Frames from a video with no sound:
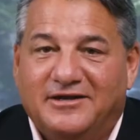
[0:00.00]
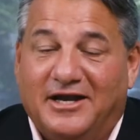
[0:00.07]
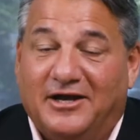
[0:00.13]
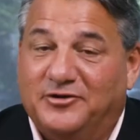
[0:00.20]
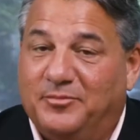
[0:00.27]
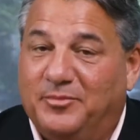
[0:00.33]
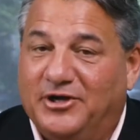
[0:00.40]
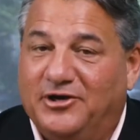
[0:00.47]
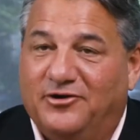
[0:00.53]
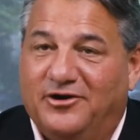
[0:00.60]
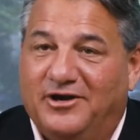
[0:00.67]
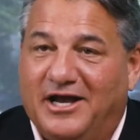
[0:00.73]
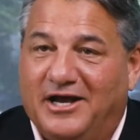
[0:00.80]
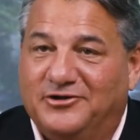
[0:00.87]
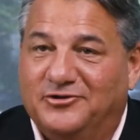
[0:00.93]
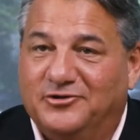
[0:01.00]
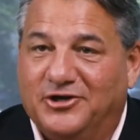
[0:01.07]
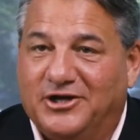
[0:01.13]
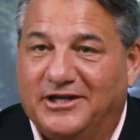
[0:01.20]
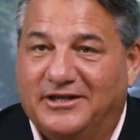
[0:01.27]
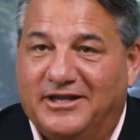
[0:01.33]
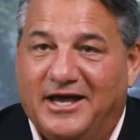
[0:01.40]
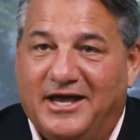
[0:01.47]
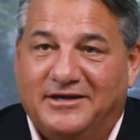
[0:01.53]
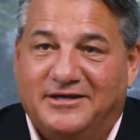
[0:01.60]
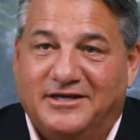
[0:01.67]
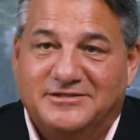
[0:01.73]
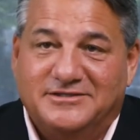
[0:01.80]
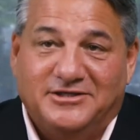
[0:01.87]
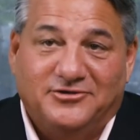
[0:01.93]
Now, depending on how you look at that,
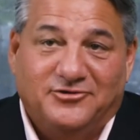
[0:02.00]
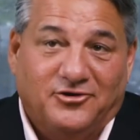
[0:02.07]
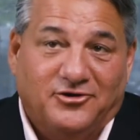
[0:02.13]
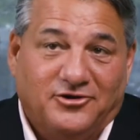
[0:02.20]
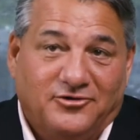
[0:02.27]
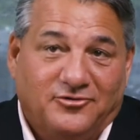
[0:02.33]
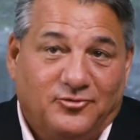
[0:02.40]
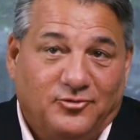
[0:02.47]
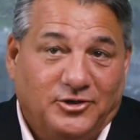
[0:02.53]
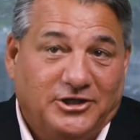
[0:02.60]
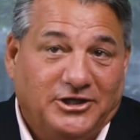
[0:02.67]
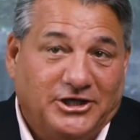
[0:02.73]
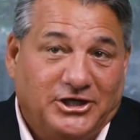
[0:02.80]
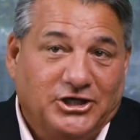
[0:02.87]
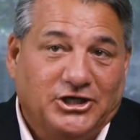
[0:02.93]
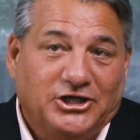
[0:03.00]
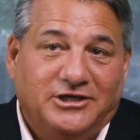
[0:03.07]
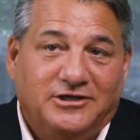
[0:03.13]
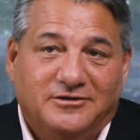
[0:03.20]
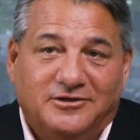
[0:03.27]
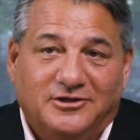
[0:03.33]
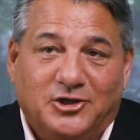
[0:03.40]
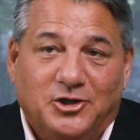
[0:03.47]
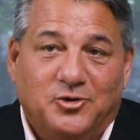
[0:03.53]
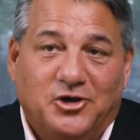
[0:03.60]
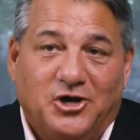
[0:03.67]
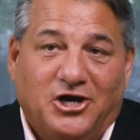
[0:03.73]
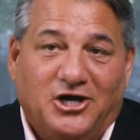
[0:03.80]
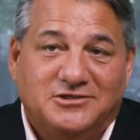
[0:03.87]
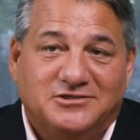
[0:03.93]
that's either really good, low
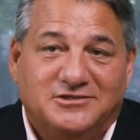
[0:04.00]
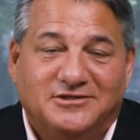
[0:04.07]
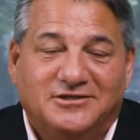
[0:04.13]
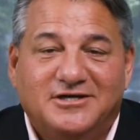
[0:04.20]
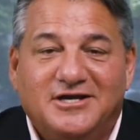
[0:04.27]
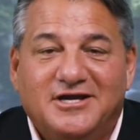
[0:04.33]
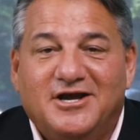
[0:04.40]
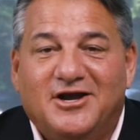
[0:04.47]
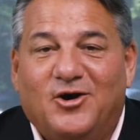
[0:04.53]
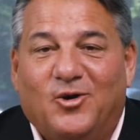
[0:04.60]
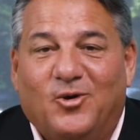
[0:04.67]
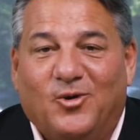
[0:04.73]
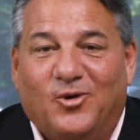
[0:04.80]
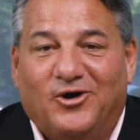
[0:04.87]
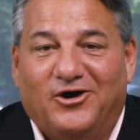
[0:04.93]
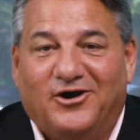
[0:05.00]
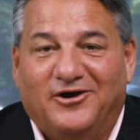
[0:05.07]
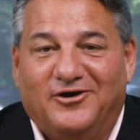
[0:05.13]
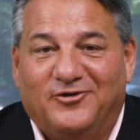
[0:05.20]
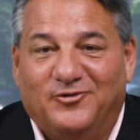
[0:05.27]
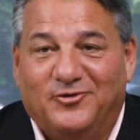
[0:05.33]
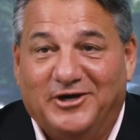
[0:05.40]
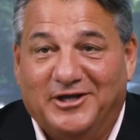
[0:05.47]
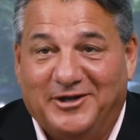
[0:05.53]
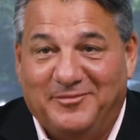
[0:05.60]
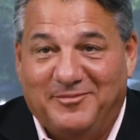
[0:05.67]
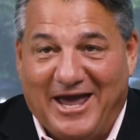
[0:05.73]
cost, or really